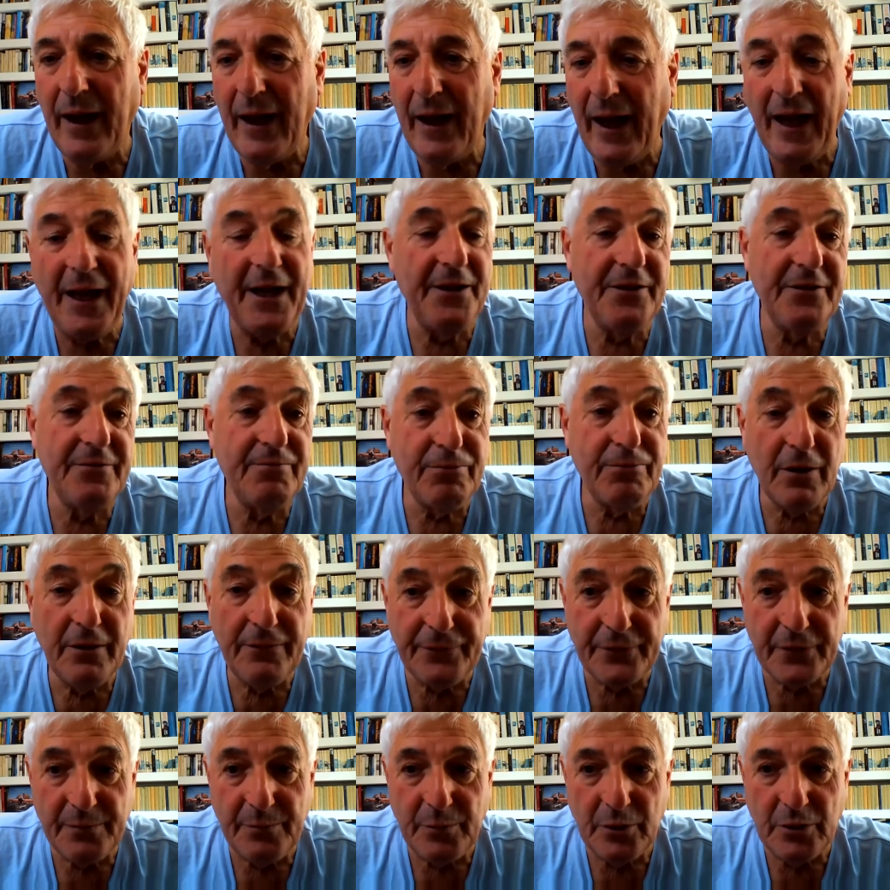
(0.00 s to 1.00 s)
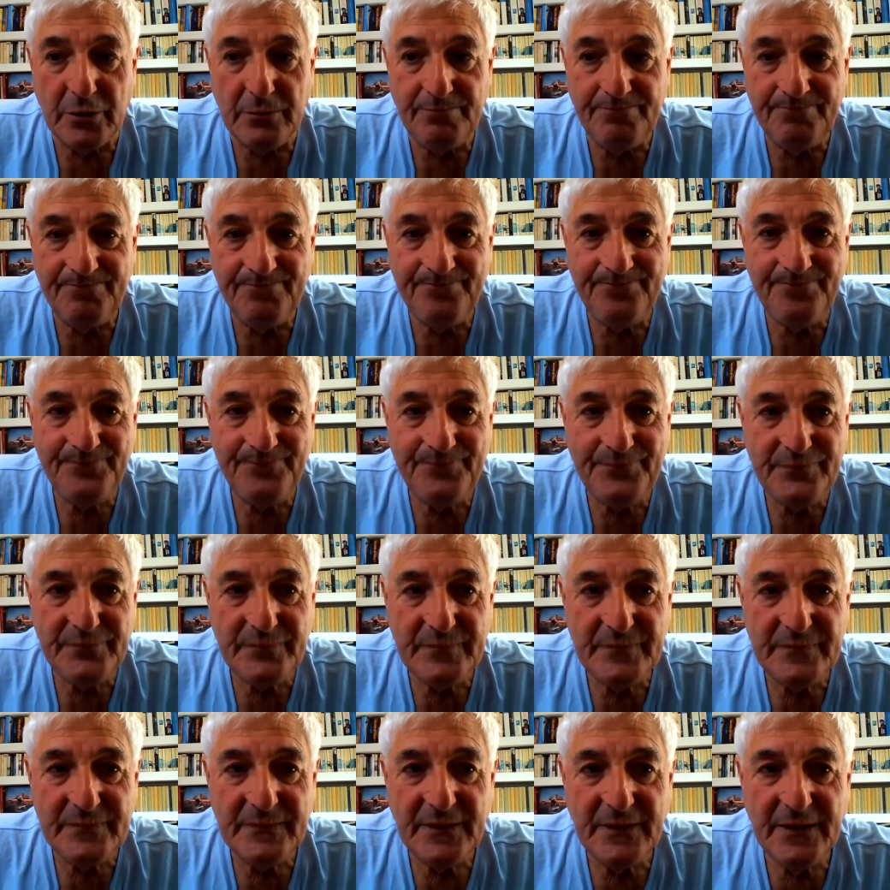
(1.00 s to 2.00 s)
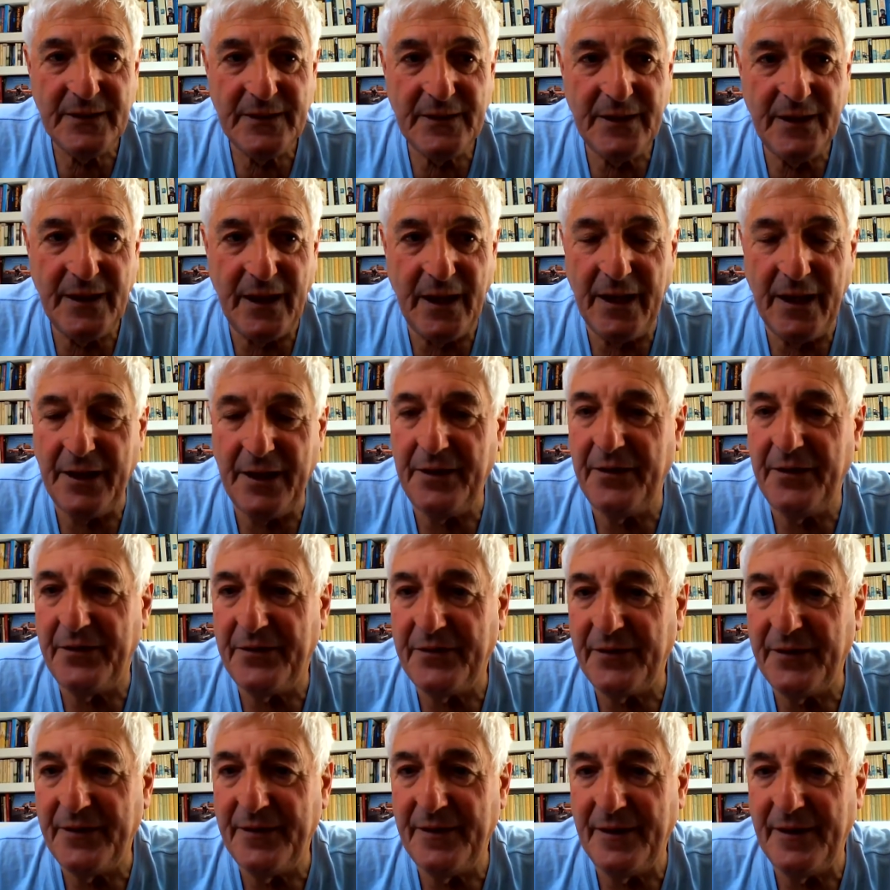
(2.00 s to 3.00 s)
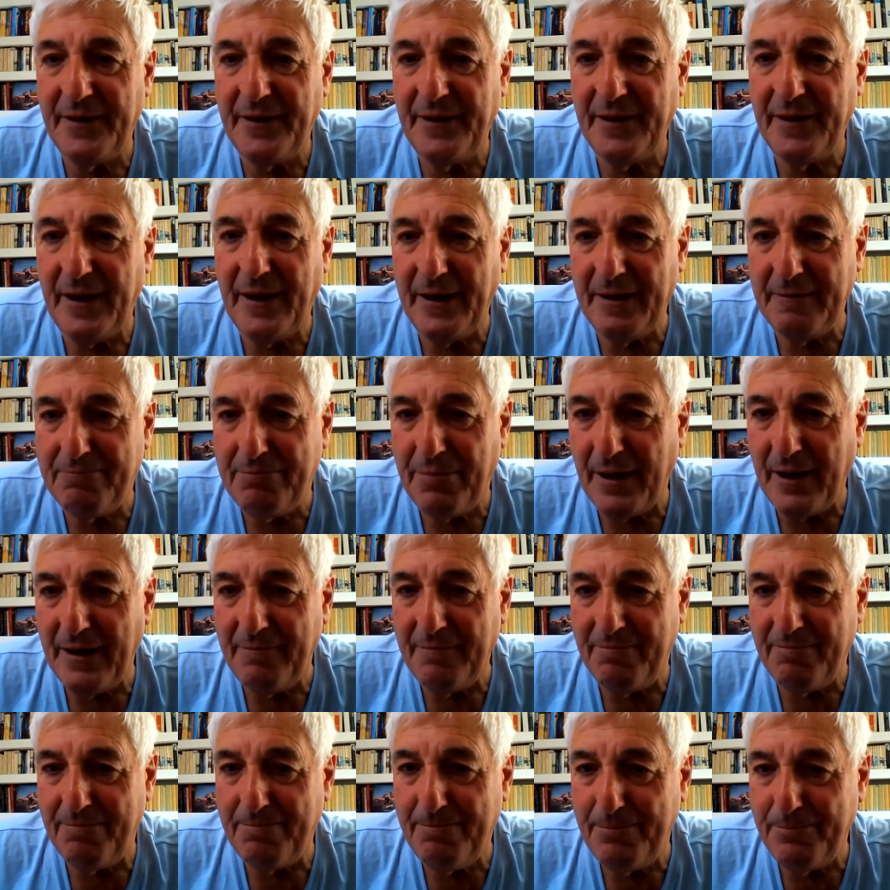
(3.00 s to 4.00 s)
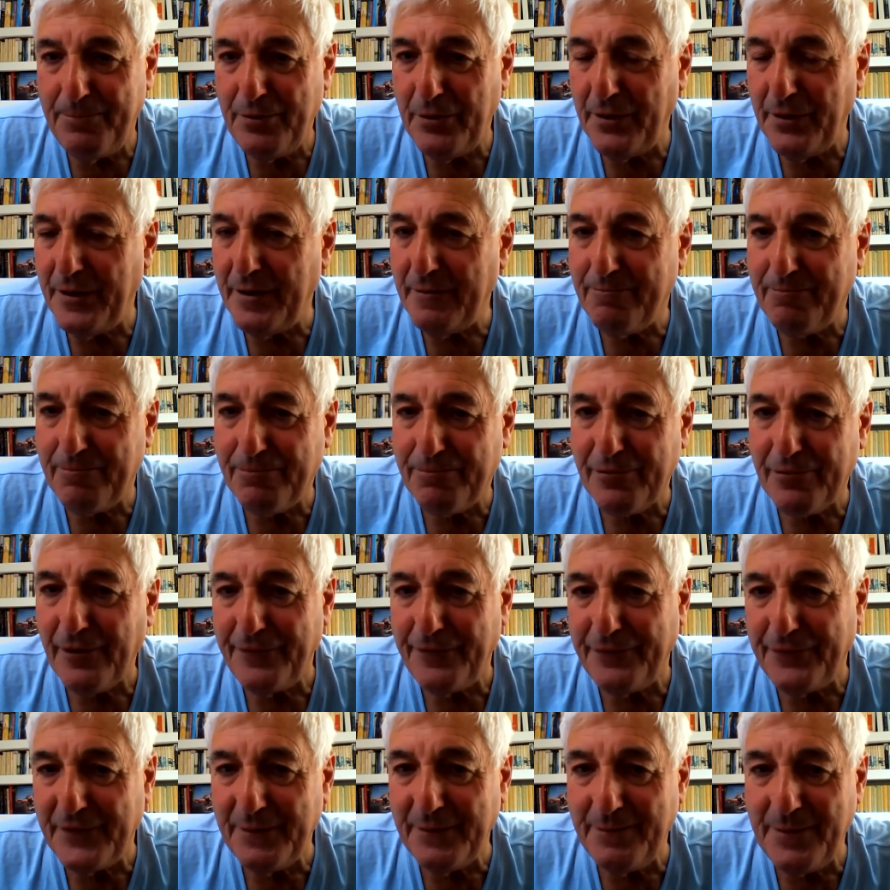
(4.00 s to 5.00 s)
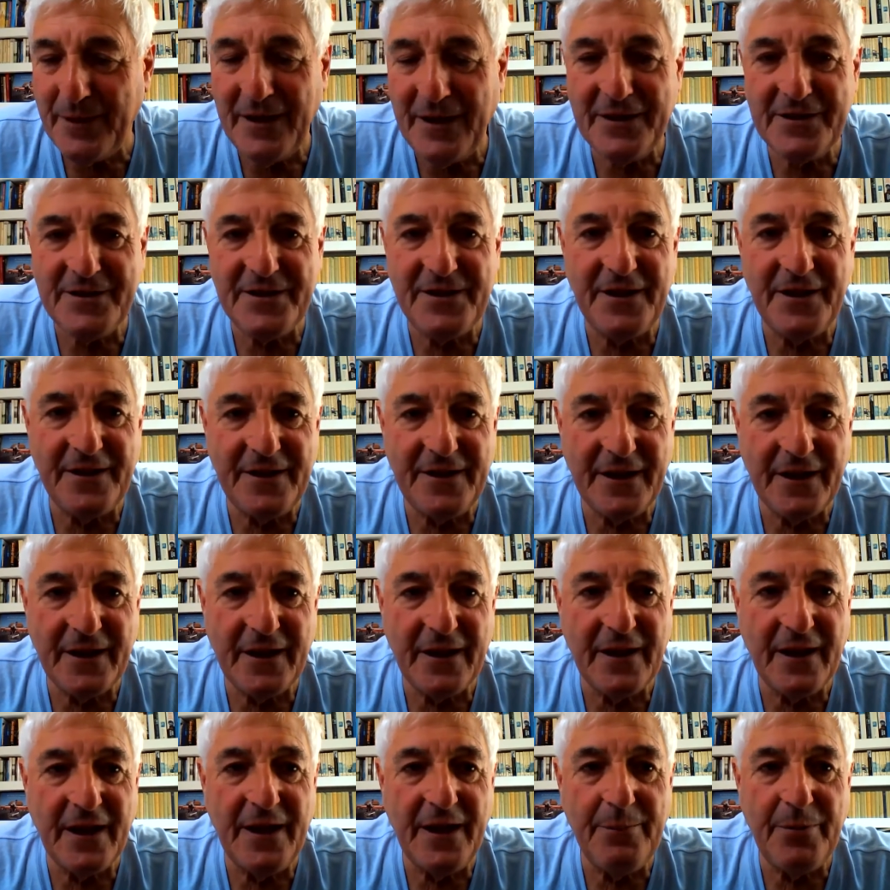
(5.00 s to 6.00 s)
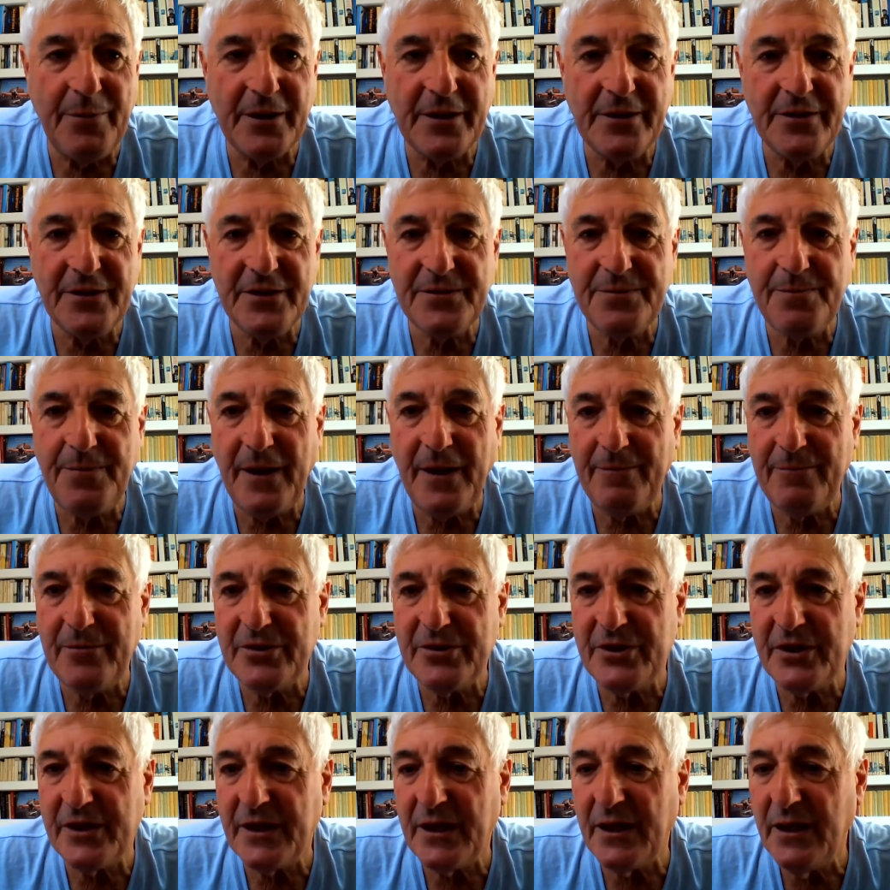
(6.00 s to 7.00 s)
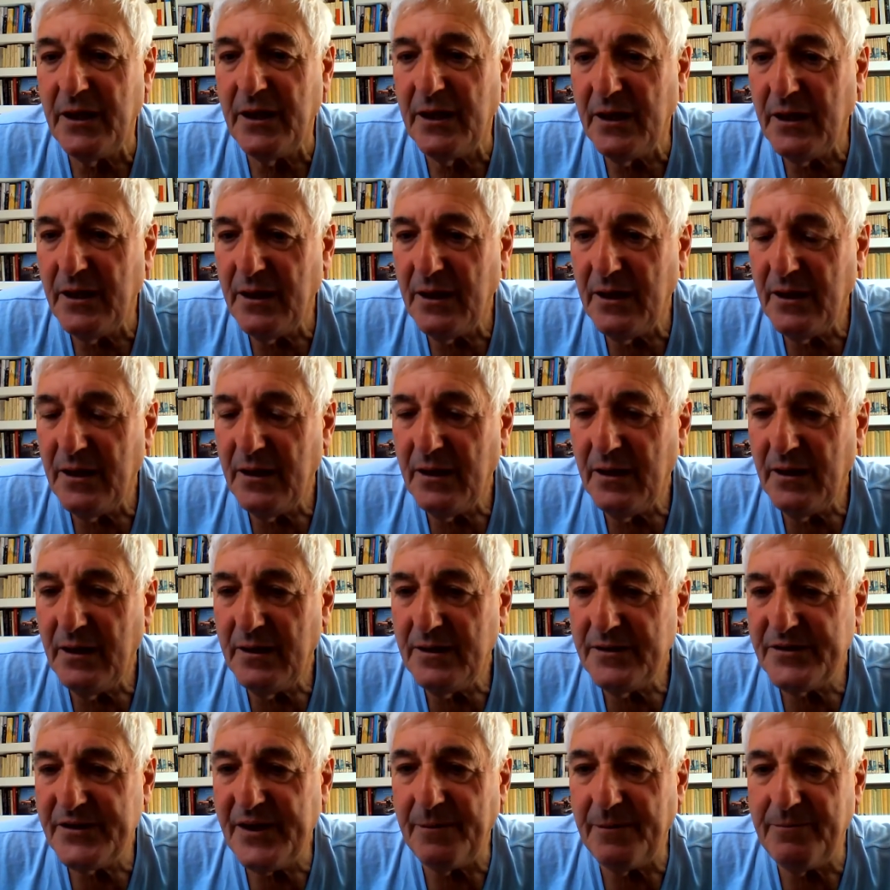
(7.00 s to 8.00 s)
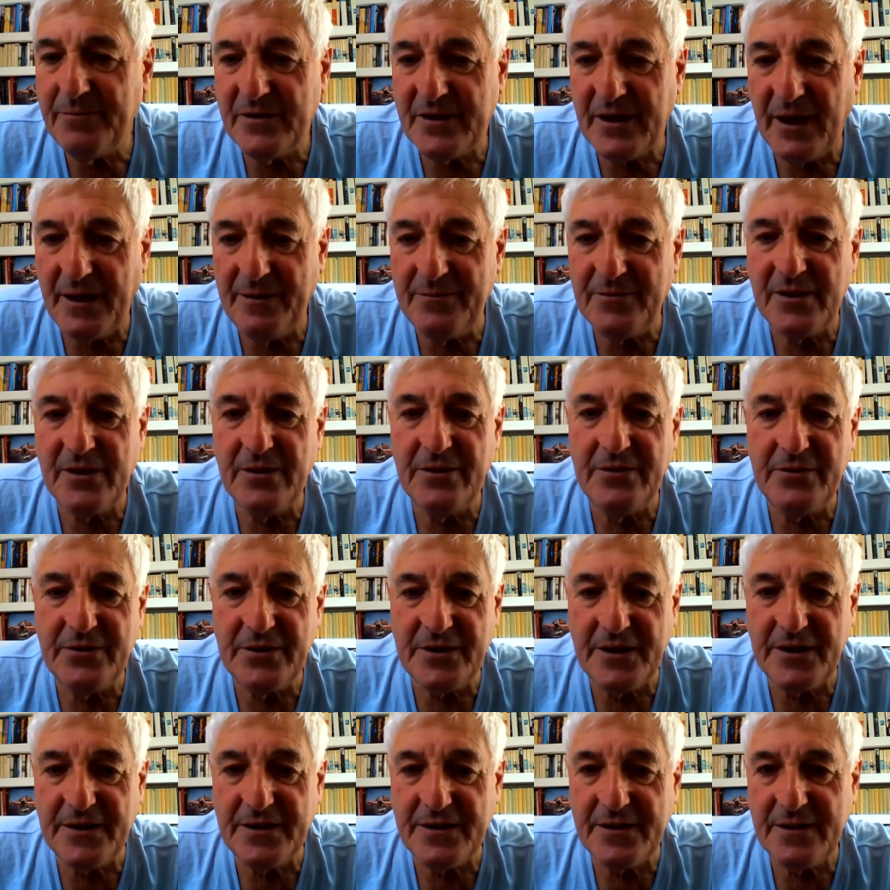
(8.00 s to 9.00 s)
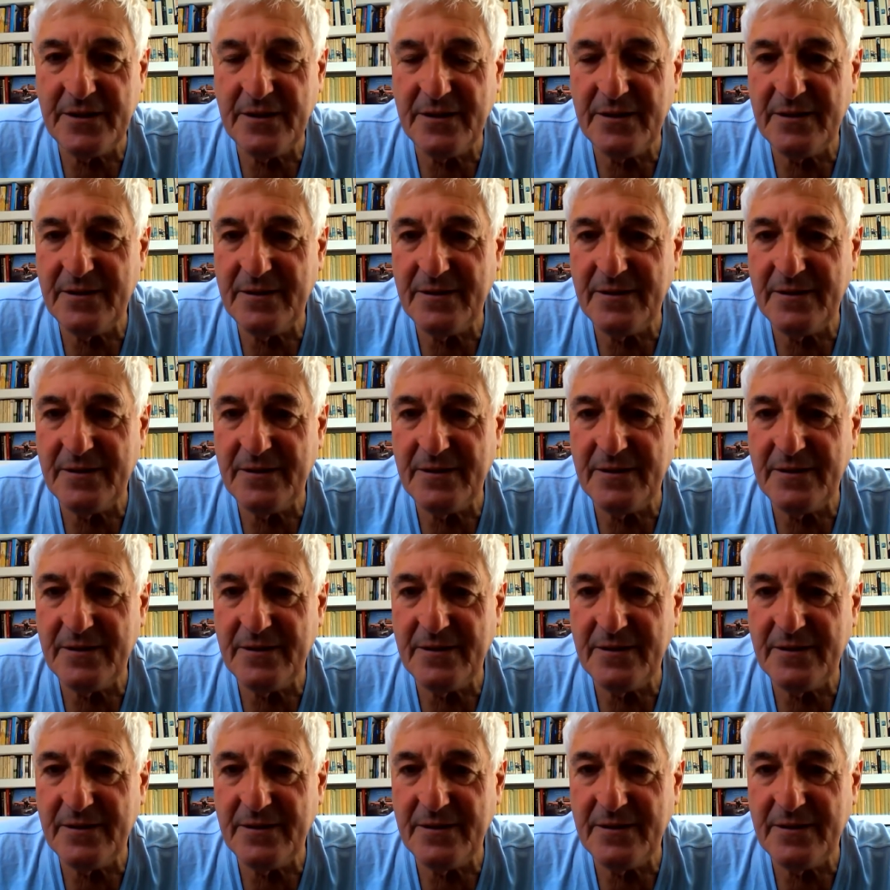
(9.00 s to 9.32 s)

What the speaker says: and profitable. And I put the profitability thing there because publishing sometimes loses